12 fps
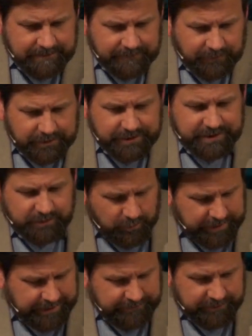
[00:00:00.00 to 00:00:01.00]
verses
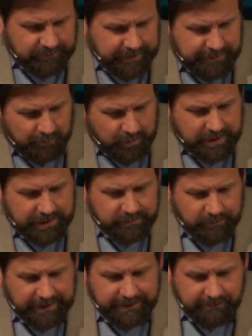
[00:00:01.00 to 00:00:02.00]
20 through 21 and
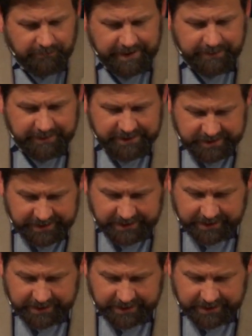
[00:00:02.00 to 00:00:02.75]
23, we see that